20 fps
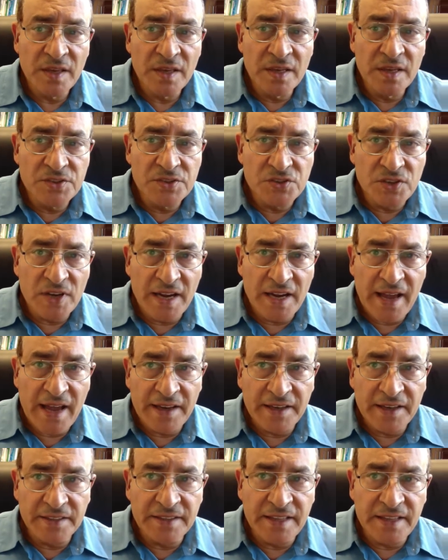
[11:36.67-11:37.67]
So I
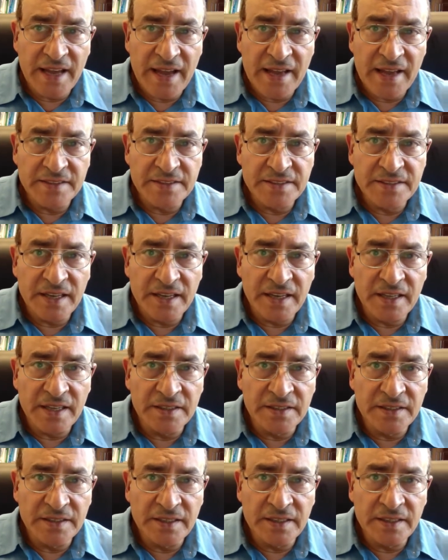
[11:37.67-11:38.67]
added that, and
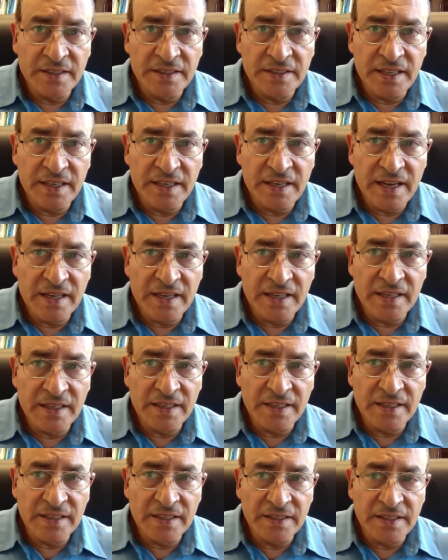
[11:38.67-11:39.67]
then I
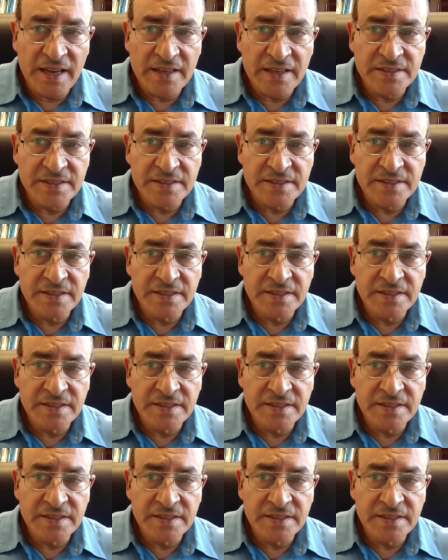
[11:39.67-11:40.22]
click next.